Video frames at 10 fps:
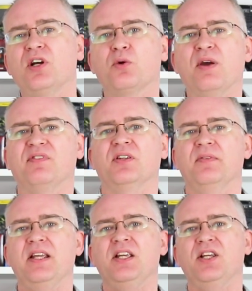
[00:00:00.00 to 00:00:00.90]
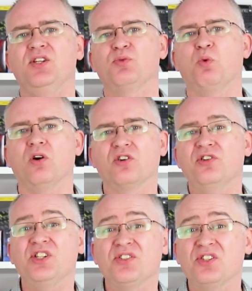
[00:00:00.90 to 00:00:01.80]
equivalent is what
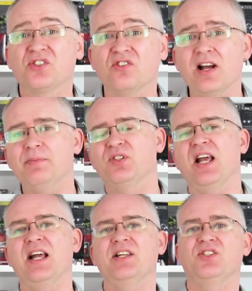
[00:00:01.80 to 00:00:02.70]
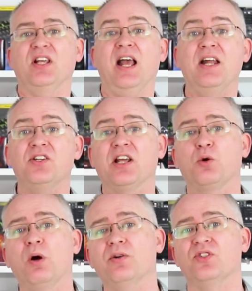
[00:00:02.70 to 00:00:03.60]
Chris describes as, and I
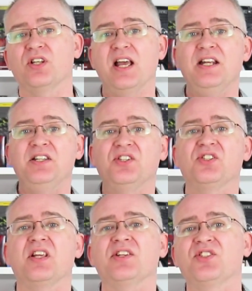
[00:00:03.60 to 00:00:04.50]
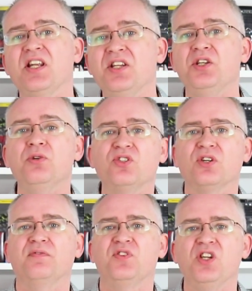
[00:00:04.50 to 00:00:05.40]
quote, a disgusting use
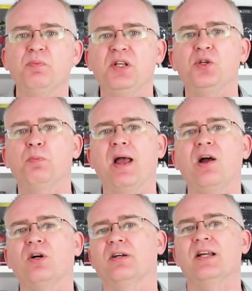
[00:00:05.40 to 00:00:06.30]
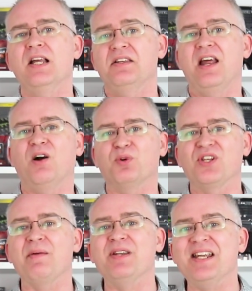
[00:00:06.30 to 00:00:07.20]
of GPU power, now what's
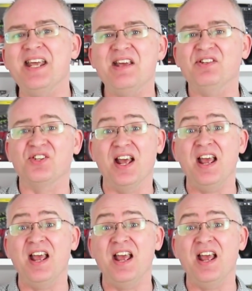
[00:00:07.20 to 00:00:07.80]
happening here is that